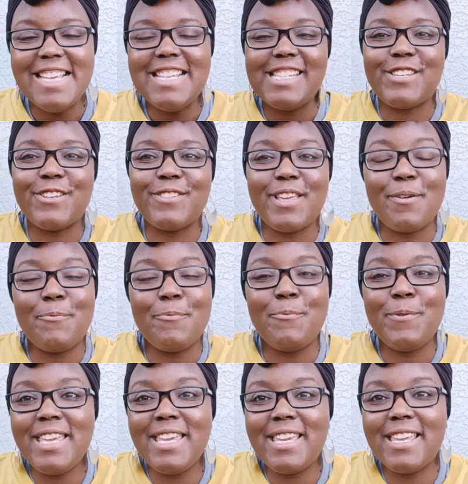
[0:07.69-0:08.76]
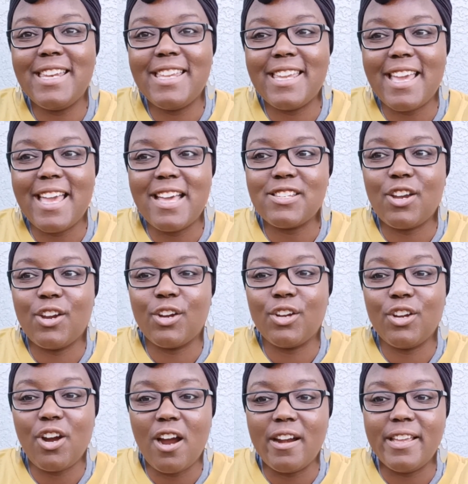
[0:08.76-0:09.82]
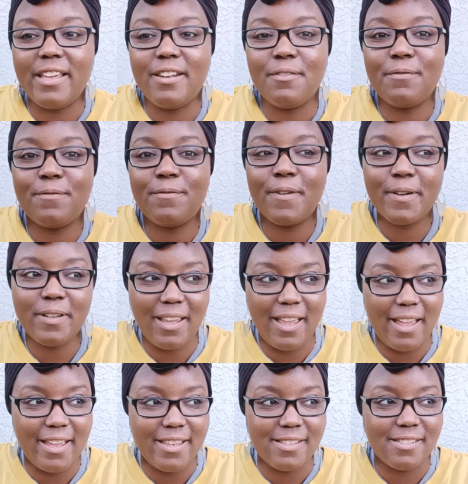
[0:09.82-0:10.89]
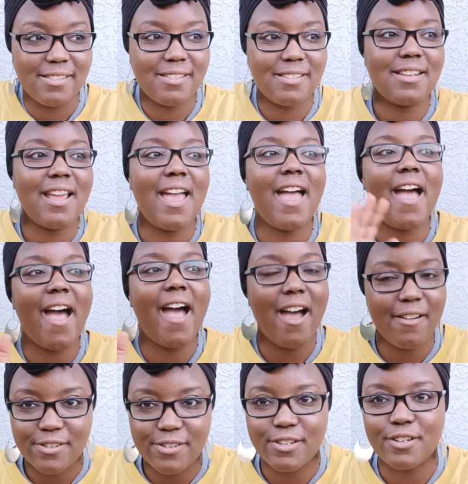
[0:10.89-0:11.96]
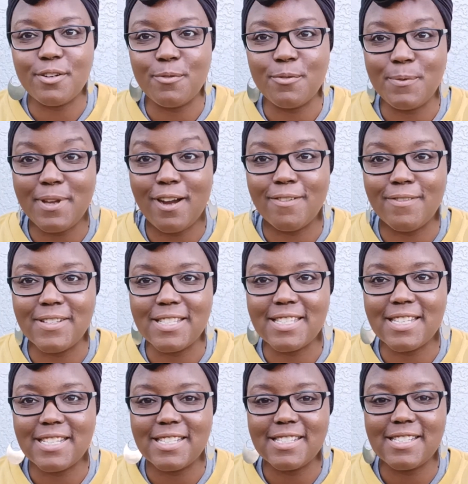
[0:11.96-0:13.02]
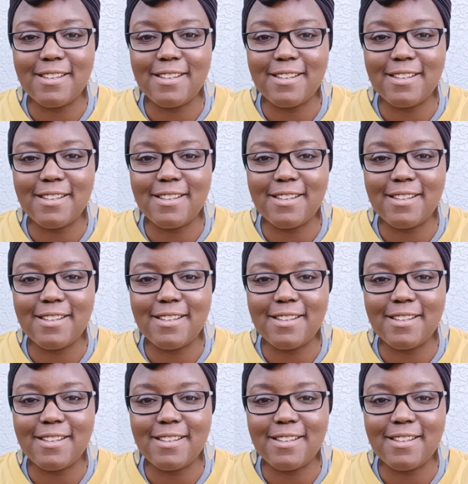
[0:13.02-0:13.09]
so that we can get our garden fertilized after we harvest it.